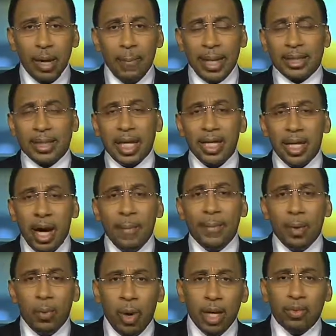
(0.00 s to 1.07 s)
But the
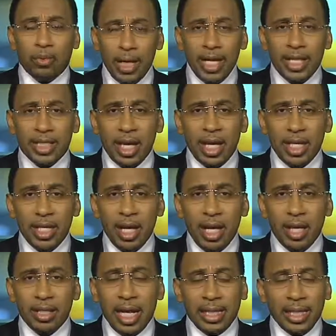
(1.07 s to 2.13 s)
number one reason
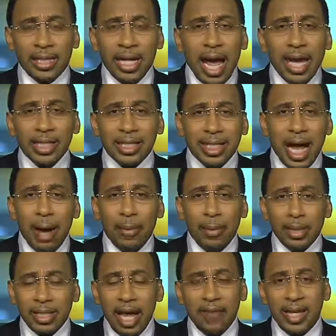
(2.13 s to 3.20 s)
that the Dallas
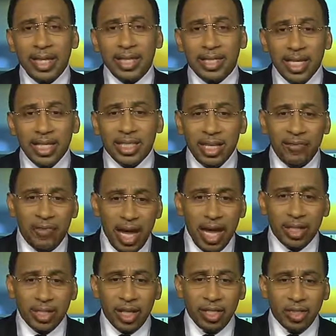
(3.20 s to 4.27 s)
Cowboys have a
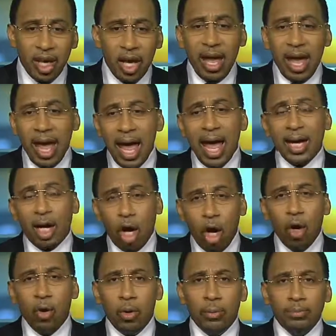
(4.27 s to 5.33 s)
disadvantage at
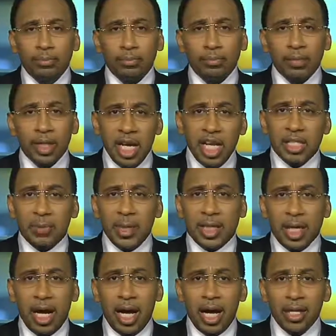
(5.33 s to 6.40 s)
home is
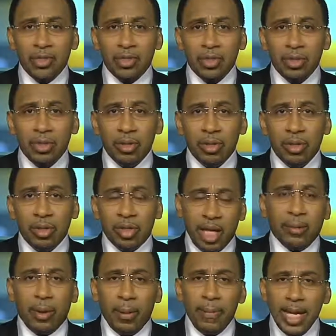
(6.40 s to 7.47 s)
because
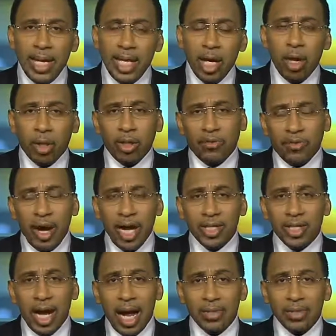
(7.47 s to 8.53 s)
they're a mediocre
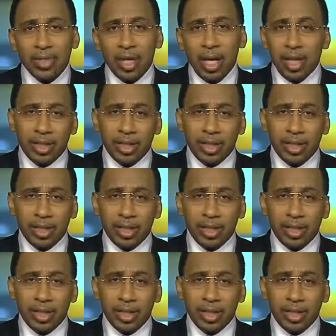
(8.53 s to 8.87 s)
franchise.